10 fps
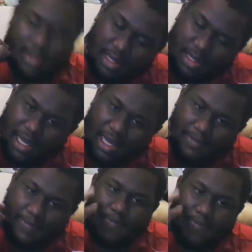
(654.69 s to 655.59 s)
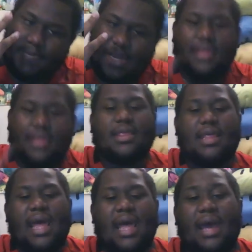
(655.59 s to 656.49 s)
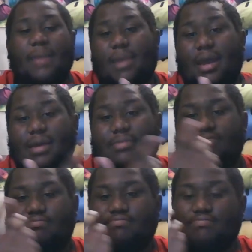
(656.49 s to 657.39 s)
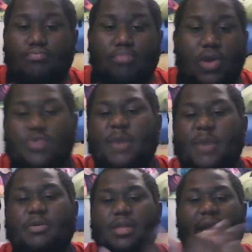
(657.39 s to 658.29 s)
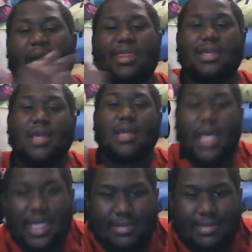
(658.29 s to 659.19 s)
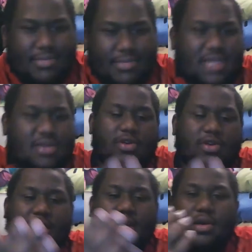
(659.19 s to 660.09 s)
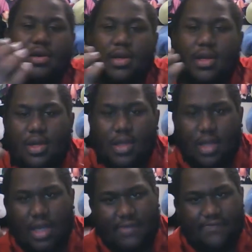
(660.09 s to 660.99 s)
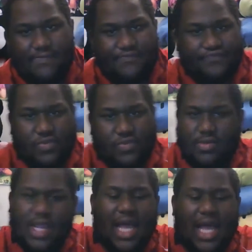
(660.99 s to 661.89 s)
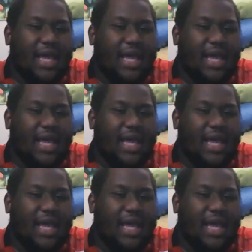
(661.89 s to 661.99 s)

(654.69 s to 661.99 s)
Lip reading: but other than that, most people will like this. It's a mystery, not a